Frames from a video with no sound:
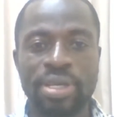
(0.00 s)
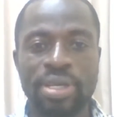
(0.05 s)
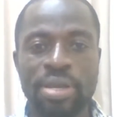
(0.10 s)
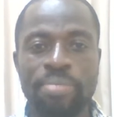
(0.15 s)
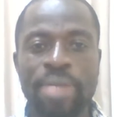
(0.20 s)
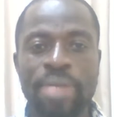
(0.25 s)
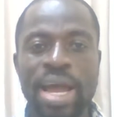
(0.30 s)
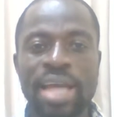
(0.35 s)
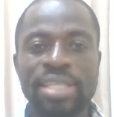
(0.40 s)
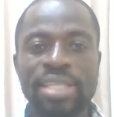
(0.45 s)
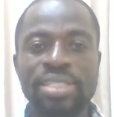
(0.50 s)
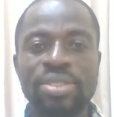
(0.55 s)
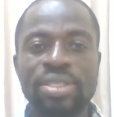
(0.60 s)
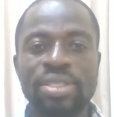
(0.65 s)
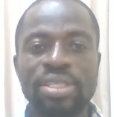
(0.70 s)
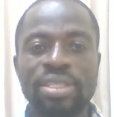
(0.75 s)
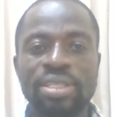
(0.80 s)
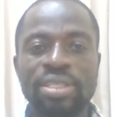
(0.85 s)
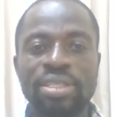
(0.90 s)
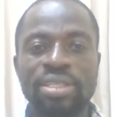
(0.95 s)
but
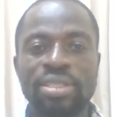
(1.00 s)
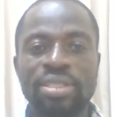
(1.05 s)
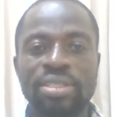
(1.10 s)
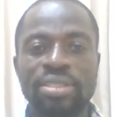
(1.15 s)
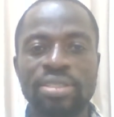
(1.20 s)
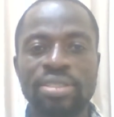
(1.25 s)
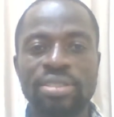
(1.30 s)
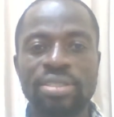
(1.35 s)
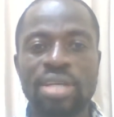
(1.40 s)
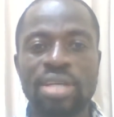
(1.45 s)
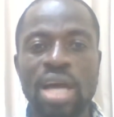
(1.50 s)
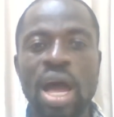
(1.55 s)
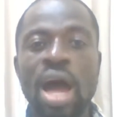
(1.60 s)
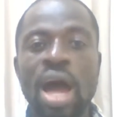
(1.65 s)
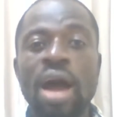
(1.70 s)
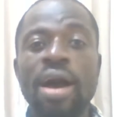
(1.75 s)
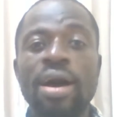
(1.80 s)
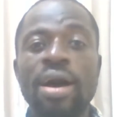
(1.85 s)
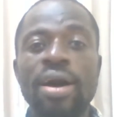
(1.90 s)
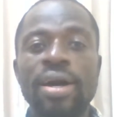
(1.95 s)

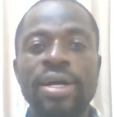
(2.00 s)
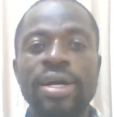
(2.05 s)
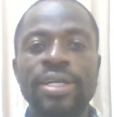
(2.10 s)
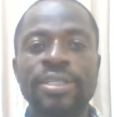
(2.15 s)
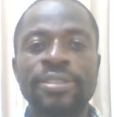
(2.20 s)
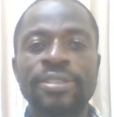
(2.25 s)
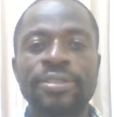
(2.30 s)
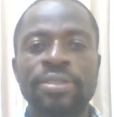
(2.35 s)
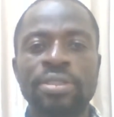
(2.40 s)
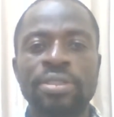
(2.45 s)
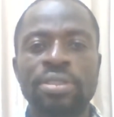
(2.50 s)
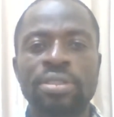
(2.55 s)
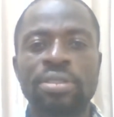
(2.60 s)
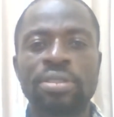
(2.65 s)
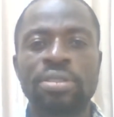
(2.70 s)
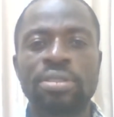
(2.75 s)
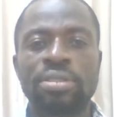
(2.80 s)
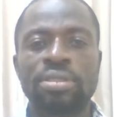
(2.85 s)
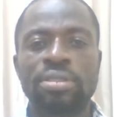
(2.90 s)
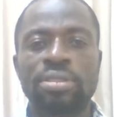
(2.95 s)
our
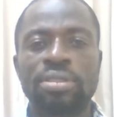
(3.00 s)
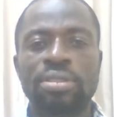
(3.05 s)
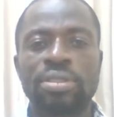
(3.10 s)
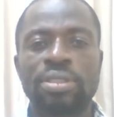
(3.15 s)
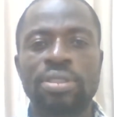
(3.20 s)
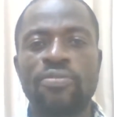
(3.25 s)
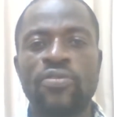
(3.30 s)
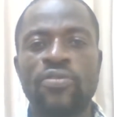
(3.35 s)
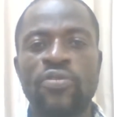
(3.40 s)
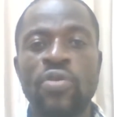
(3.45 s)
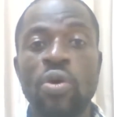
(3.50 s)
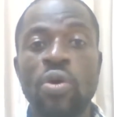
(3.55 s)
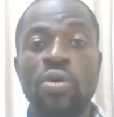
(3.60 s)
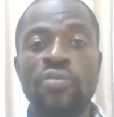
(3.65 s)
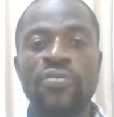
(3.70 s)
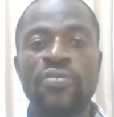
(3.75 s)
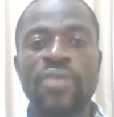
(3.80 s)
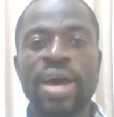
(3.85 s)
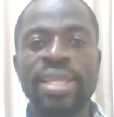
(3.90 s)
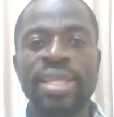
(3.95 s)

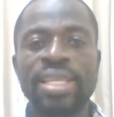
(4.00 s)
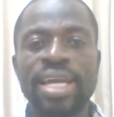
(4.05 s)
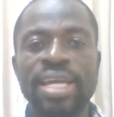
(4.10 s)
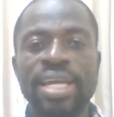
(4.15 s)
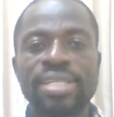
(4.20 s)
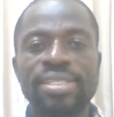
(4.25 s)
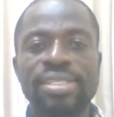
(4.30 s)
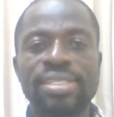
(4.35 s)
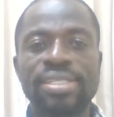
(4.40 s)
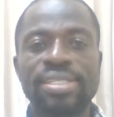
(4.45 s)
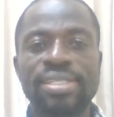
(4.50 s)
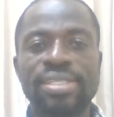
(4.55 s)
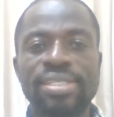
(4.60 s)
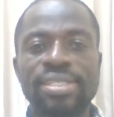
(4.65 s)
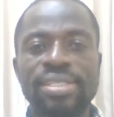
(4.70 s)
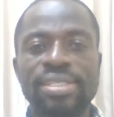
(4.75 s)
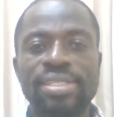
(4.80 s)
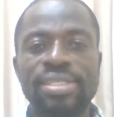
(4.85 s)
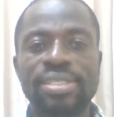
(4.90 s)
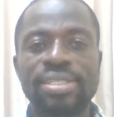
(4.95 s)

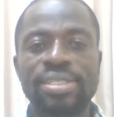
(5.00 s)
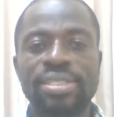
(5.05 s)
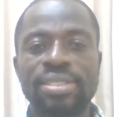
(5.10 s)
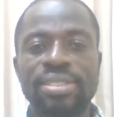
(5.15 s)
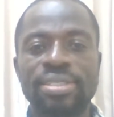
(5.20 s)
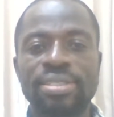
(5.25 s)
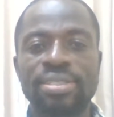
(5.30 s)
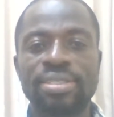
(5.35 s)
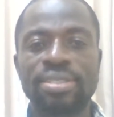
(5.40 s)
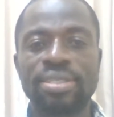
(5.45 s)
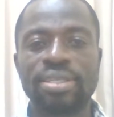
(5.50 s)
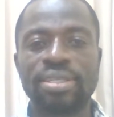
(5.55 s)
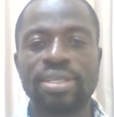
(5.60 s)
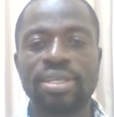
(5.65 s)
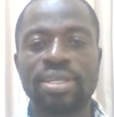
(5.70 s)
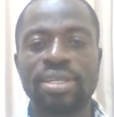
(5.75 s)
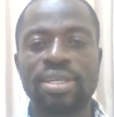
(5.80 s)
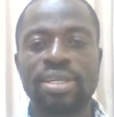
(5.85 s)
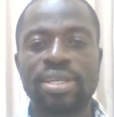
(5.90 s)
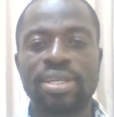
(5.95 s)
forefathers
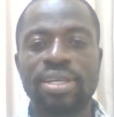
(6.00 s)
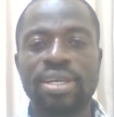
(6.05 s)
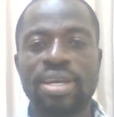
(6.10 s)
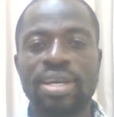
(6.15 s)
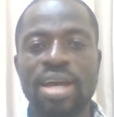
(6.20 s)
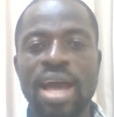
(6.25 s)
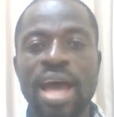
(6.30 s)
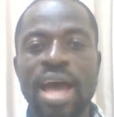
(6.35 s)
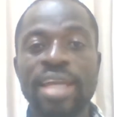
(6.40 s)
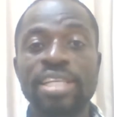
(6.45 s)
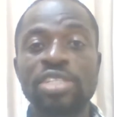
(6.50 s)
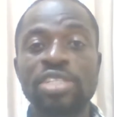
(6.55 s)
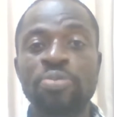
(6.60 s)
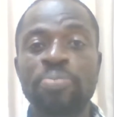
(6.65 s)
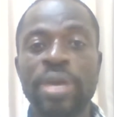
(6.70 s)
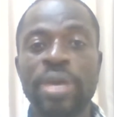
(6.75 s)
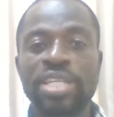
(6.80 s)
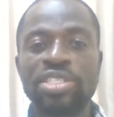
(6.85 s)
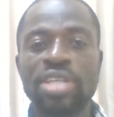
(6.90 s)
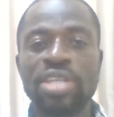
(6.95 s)
had a
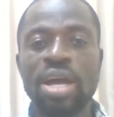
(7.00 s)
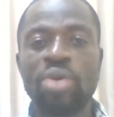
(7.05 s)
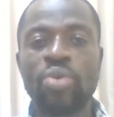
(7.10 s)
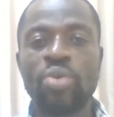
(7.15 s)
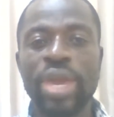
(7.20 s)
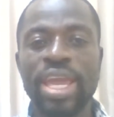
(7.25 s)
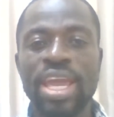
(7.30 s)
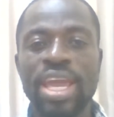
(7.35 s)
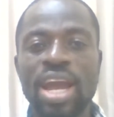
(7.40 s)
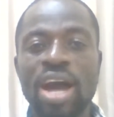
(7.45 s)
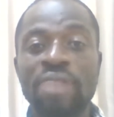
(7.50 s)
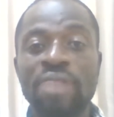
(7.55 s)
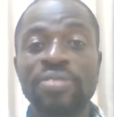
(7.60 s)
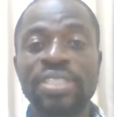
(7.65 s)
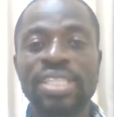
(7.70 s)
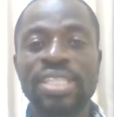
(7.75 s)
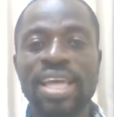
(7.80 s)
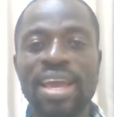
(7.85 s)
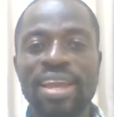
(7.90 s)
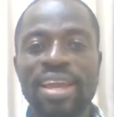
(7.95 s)
special way of
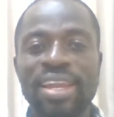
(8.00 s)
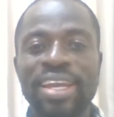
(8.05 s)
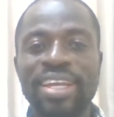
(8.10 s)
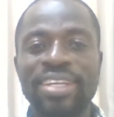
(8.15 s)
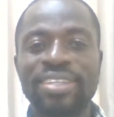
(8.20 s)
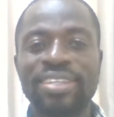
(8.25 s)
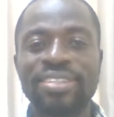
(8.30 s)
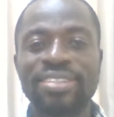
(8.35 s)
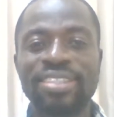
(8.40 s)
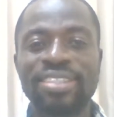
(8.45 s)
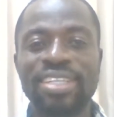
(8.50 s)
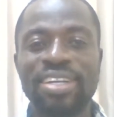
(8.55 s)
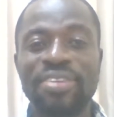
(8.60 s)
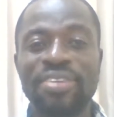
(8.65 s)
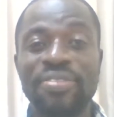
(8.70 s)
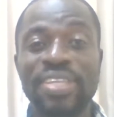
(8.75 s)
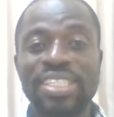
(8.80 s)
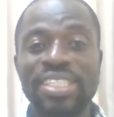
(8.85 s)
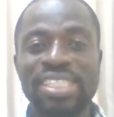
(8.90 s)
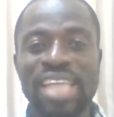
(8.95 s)
telling
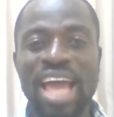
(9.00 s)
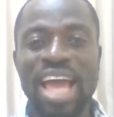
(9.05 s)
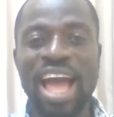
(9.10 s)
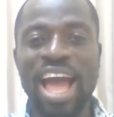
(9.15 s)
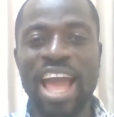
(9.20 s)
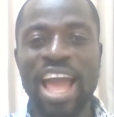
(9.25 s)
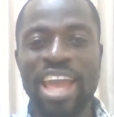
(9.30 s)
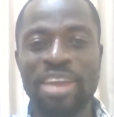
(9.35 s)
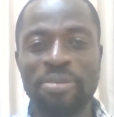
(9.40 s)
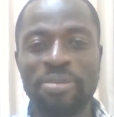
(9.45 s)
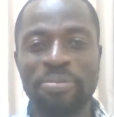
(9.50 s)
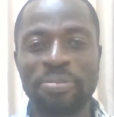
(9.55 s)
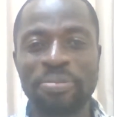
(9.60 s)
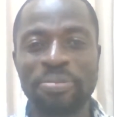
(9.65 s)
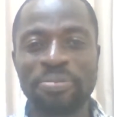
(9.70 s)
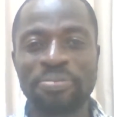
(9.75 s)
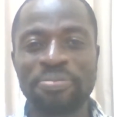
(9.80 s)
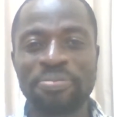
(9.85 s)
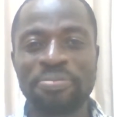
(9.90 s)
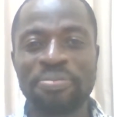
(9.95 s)
the time,
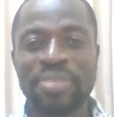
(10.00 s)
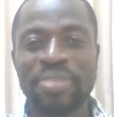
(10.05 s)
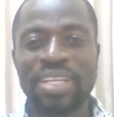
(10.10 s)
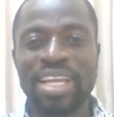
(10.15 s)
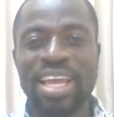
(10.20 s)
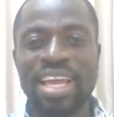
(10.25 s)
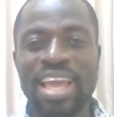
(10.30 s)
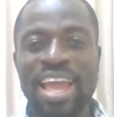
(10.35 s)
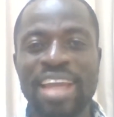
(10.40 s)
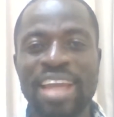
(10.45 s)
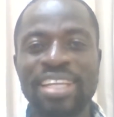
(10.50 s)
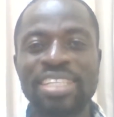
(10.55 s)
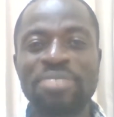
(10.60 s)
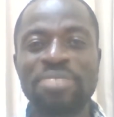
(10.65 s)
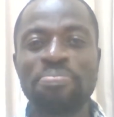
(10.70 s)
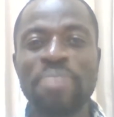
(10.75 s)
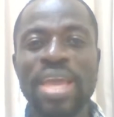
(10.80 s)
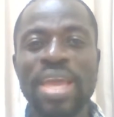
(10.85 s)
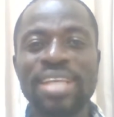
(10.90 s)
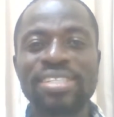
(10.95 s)
and it
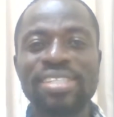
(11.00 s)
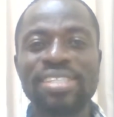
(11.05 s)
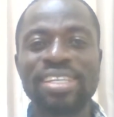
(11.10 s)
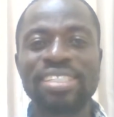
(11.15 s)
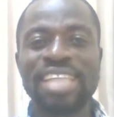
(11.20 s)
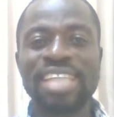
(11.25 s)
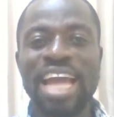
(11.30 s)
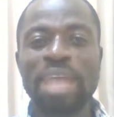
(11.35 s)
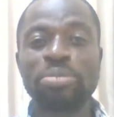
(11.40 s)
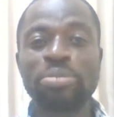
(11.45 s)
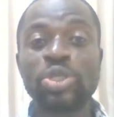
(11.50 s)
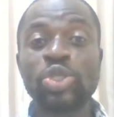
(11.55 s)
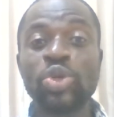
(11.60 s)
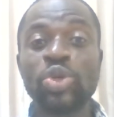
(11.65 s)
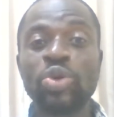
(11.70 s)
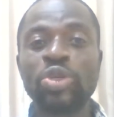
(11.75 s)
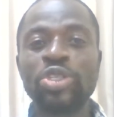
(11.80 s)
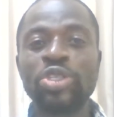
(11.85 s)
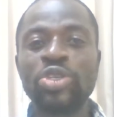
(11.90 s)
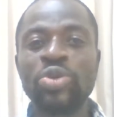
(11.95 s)
makes the time
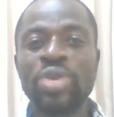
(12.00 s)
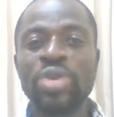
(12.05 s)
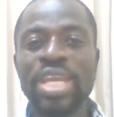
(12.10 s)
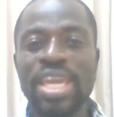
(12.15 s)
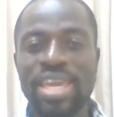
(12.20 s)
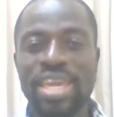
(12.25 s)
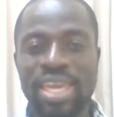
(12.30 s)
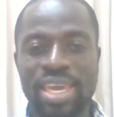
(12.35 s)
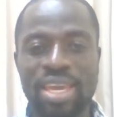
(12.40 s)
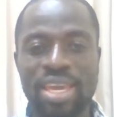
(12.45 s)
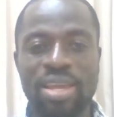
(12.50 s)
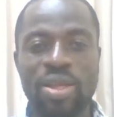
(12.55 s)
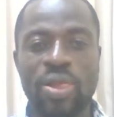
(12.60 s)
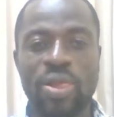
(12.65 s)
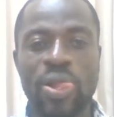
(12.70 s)
so unique.